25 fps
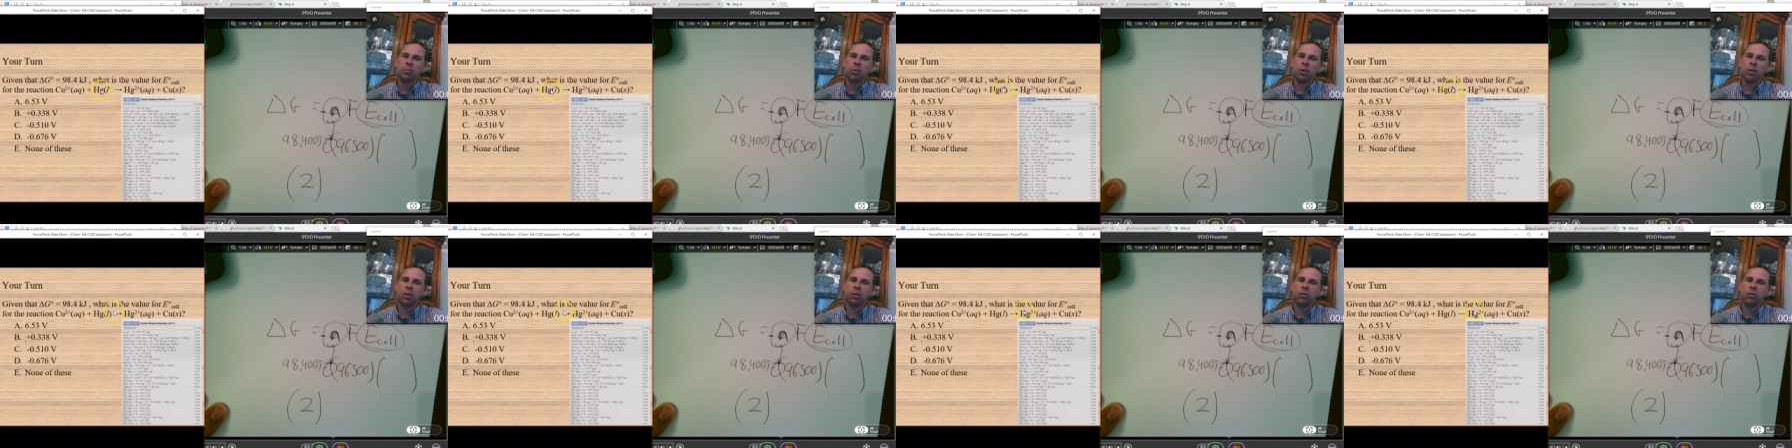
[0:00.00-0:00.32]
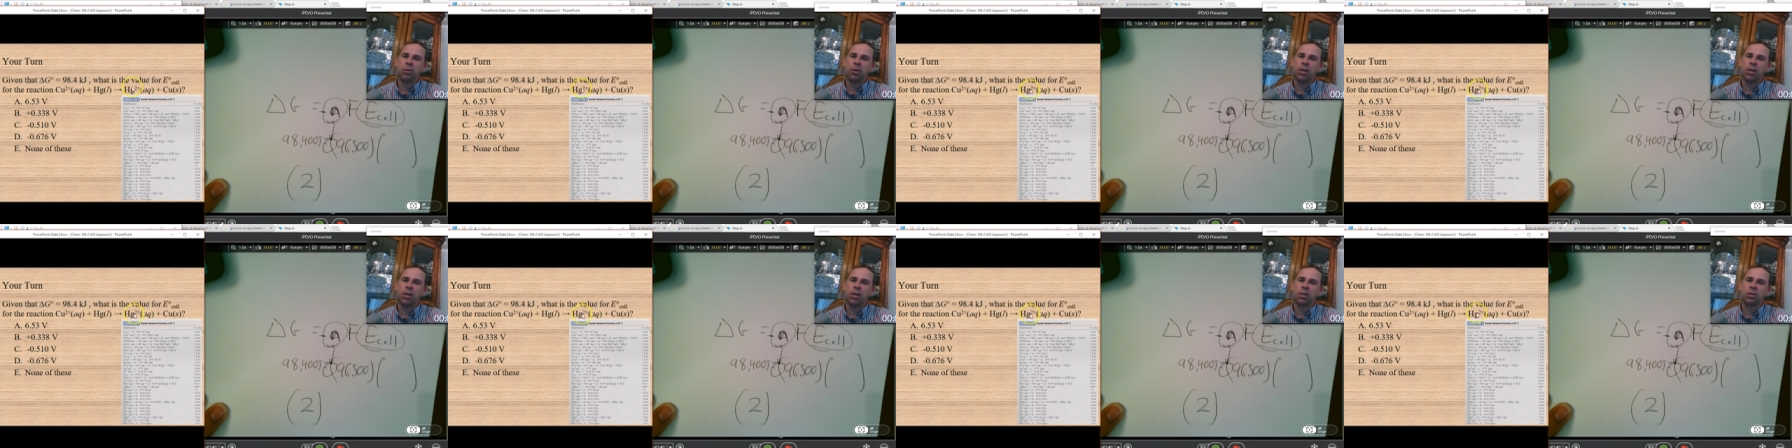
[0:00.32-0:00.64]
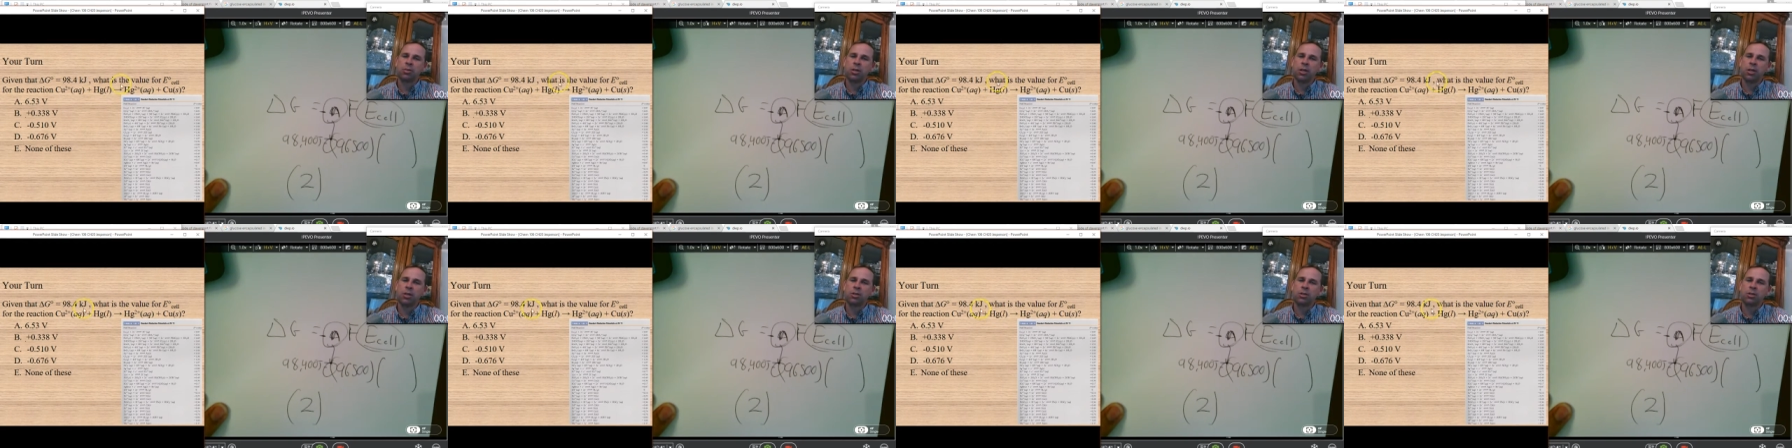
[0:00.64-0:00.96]
mercury,
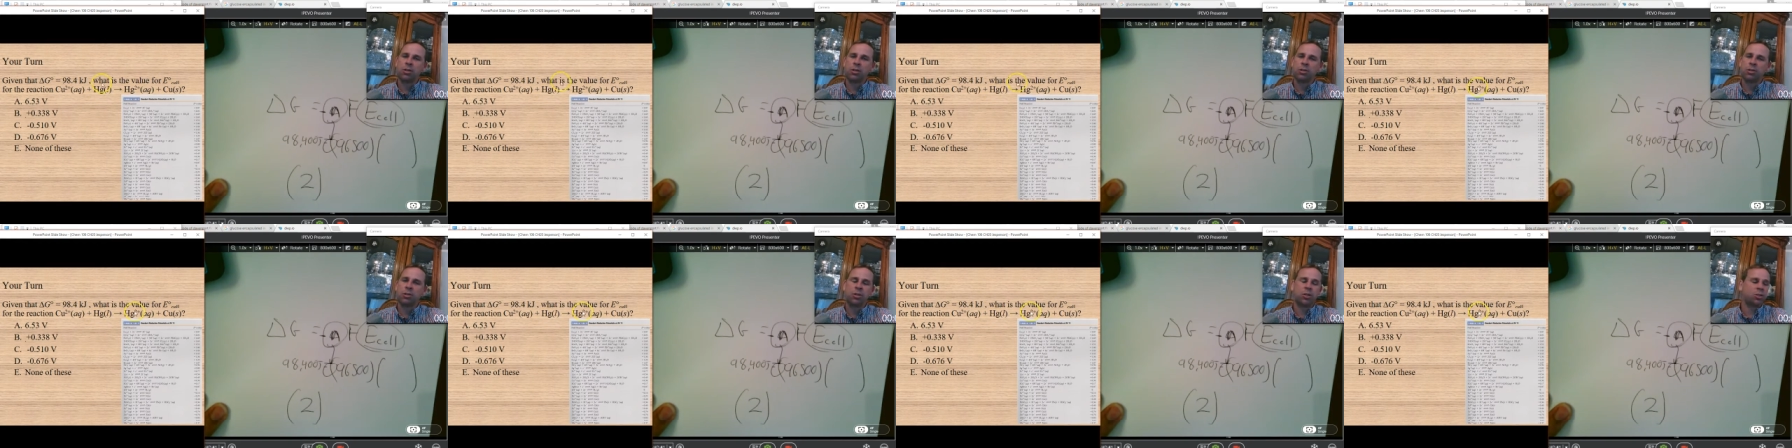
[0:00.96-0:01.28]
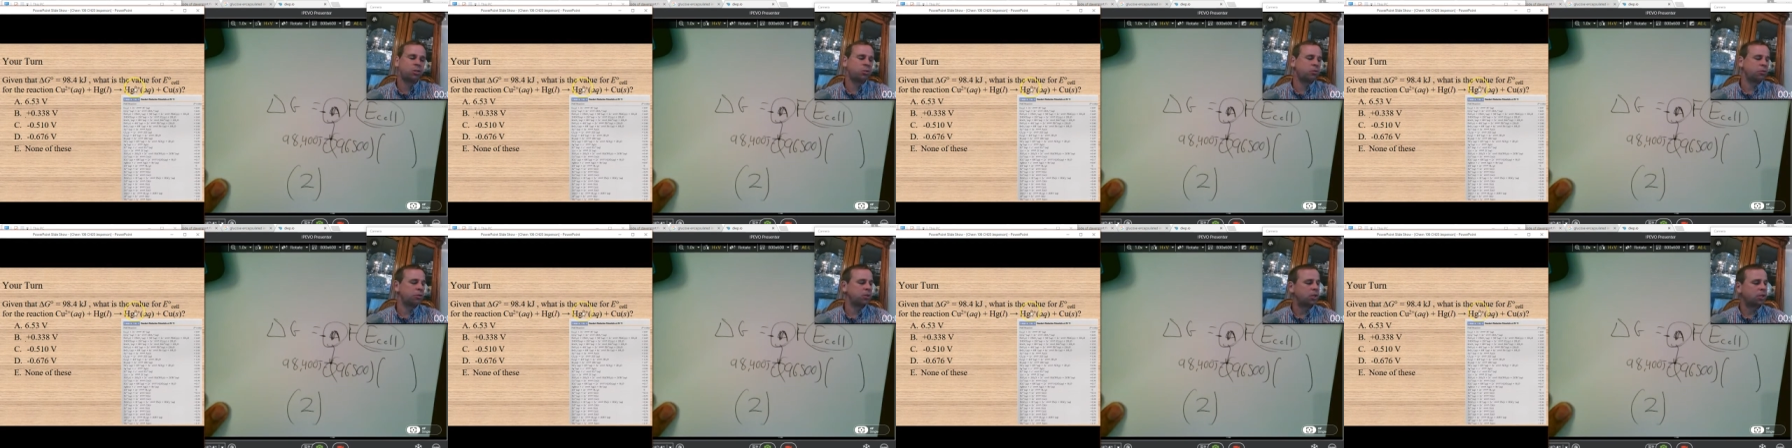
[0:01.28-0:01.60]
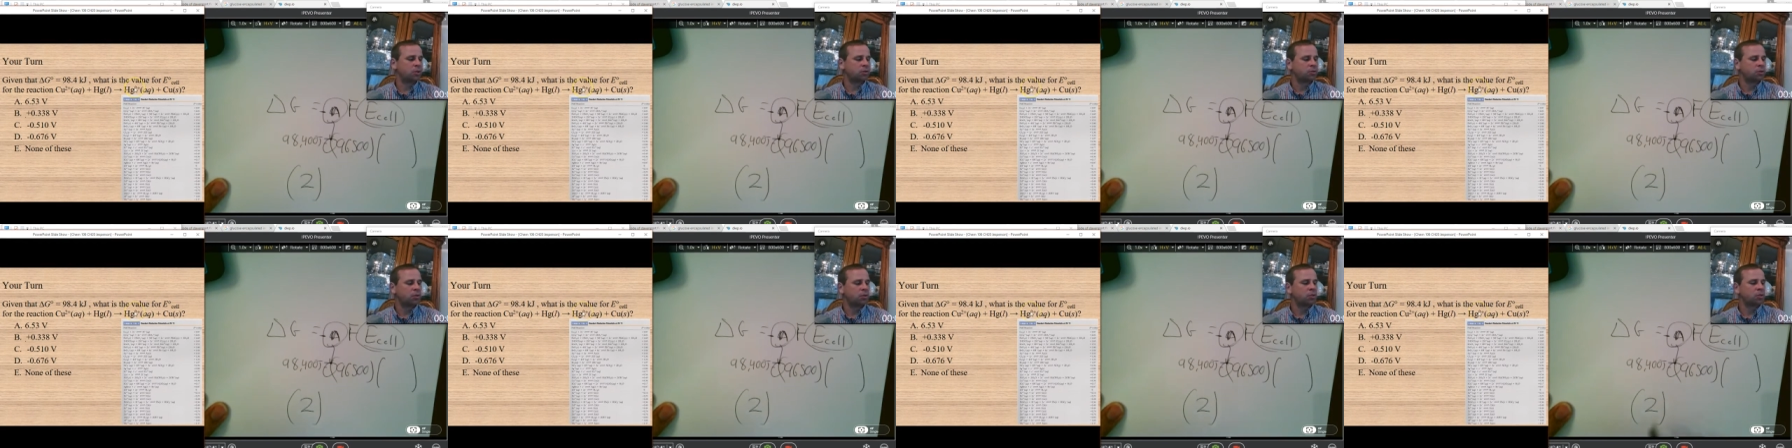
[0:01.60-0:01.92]
each one is losing two
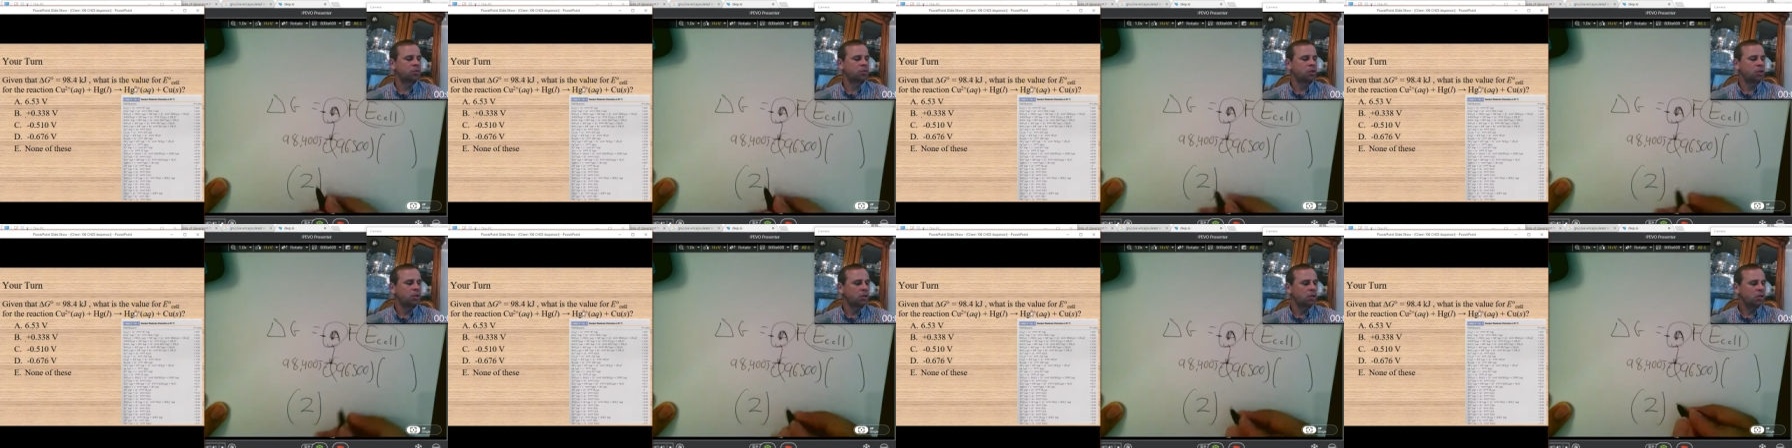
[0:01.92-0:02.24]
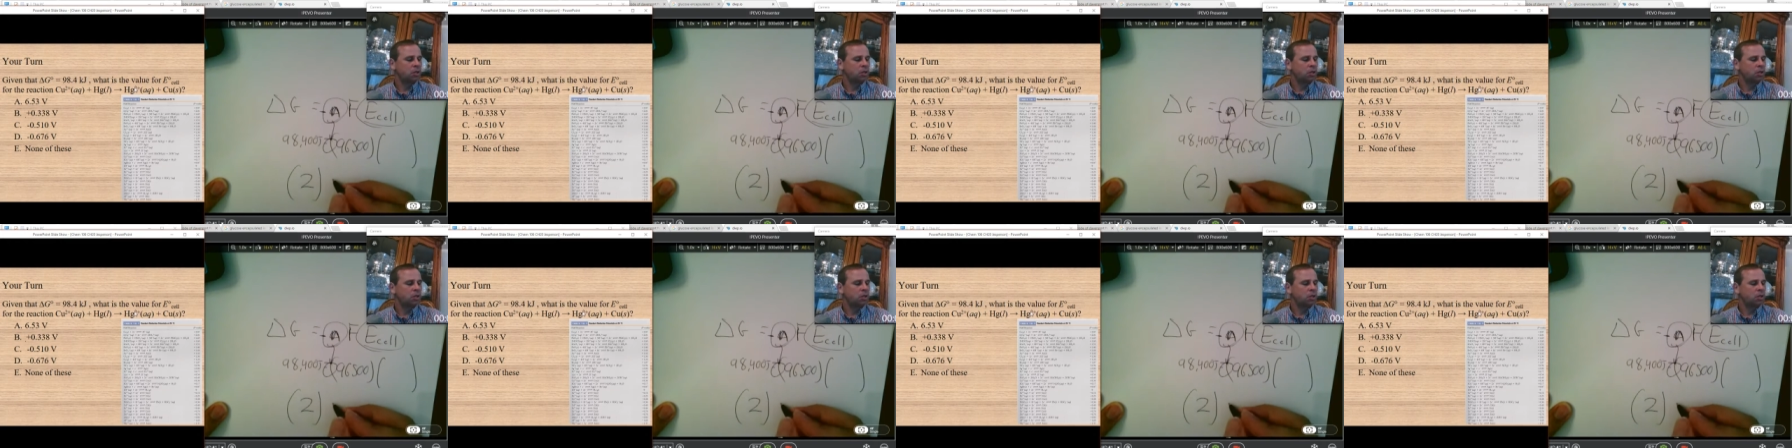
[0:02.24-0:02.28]
electrons.